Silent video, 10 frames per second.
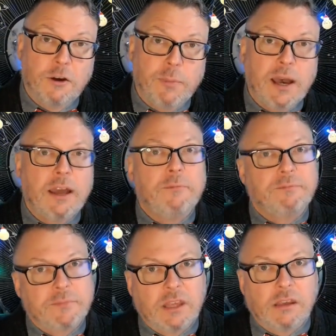But
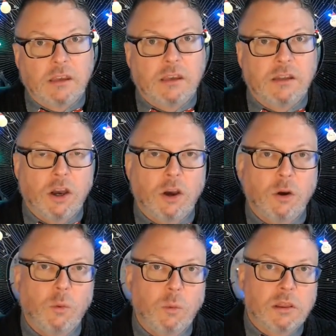you
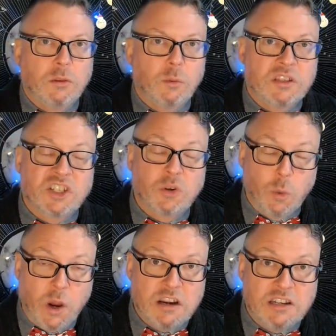know, with
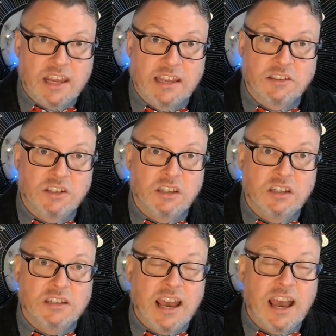square dance, you
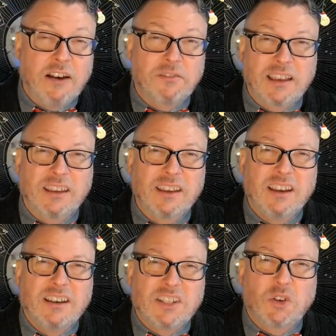need to have like
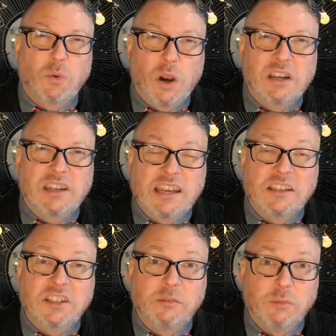square
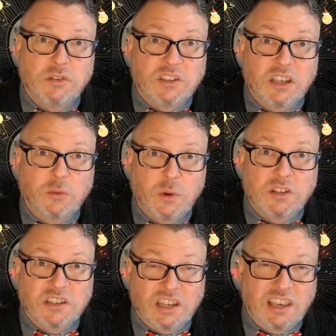dancing music,
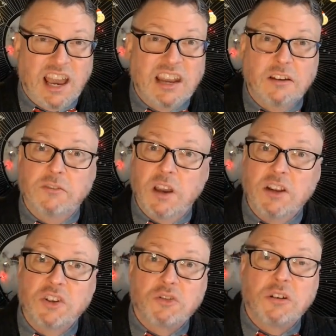which is a kind of
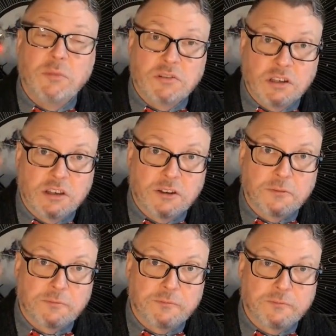country music,
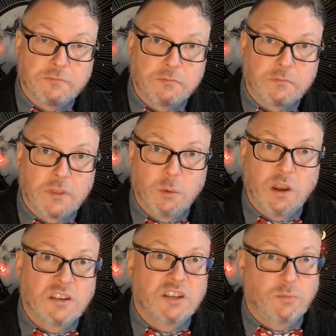
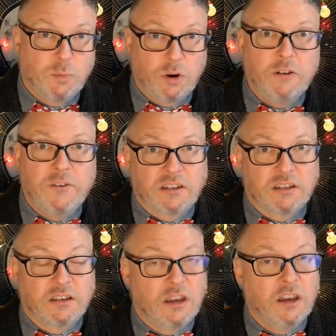which is
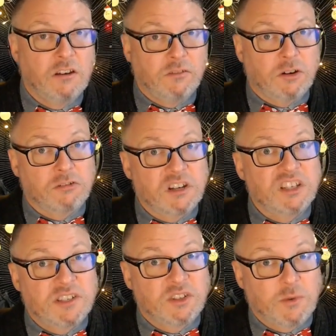perfect for
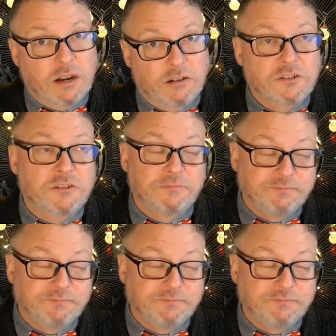Christmas sweaters.